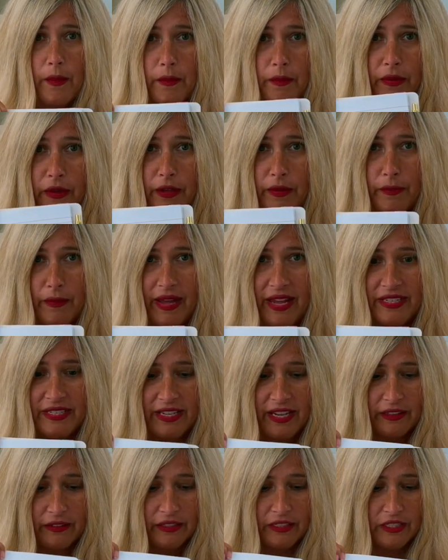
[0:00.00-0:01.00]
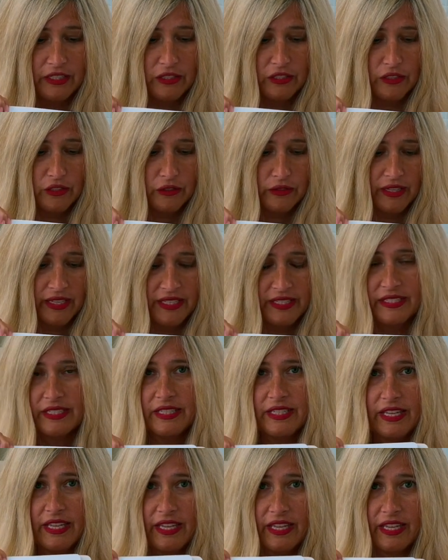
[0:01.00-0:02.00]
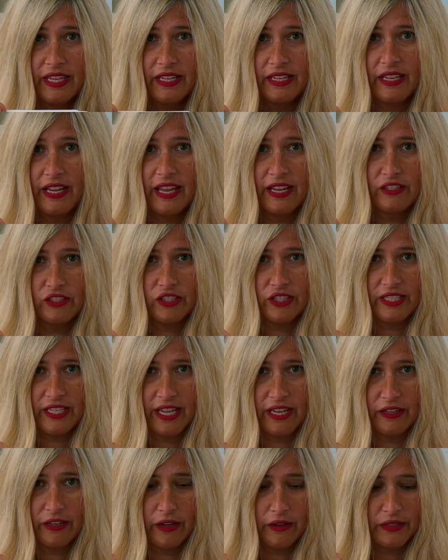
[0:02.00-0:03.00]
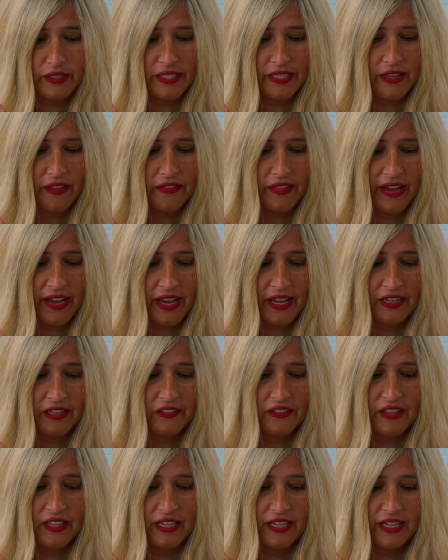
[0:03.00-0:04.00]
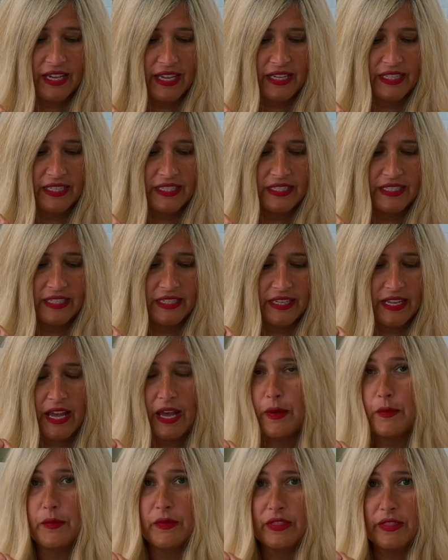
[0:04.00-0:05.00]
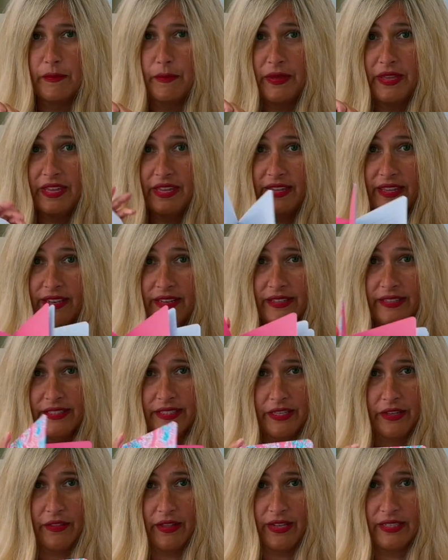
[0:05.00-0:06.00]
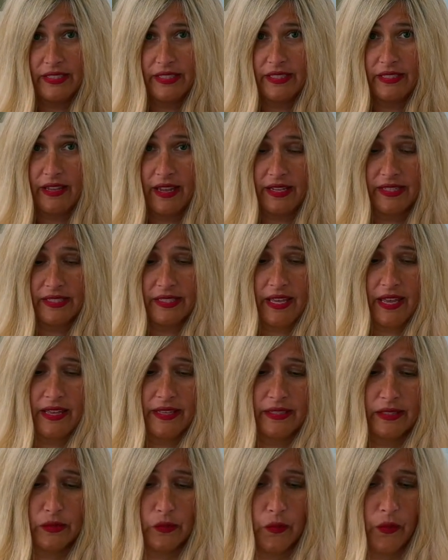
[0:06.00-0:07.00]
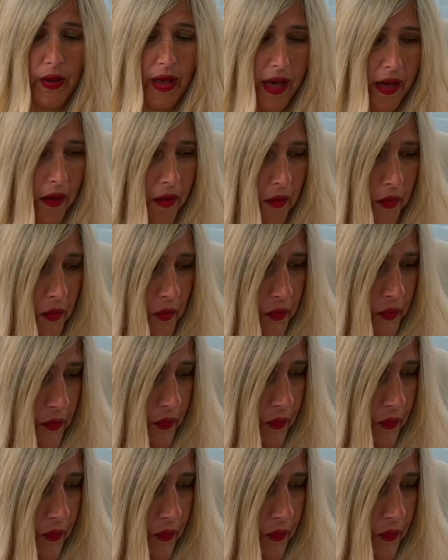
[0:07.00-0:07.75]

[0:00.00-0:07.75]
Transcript: put my daily to-do list in and just take notes in, that kind of thing, and it did come with a pen, so that's nice as well.